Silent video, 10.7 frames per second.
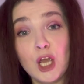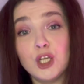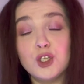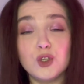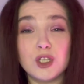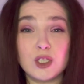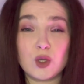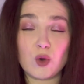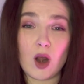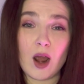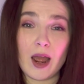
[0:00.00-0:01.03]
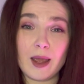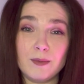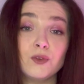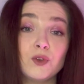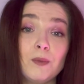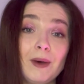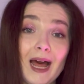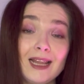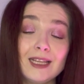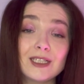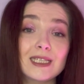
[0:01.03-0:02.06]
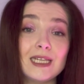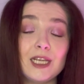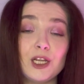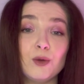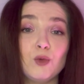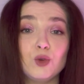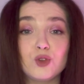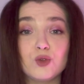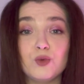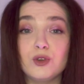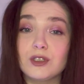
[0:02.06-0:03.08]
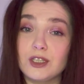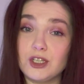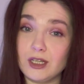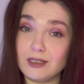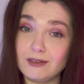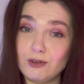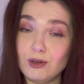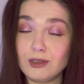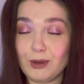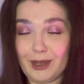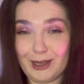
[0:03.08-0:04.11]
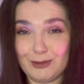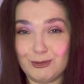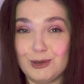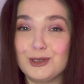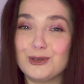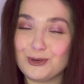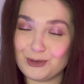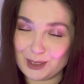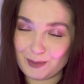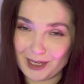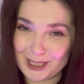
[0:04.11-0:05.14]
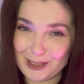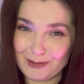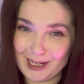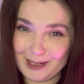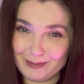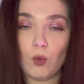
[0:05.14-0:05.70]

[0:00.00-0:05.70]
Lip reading: to describe the balance leaning more towards chest voice or head voice, respectively.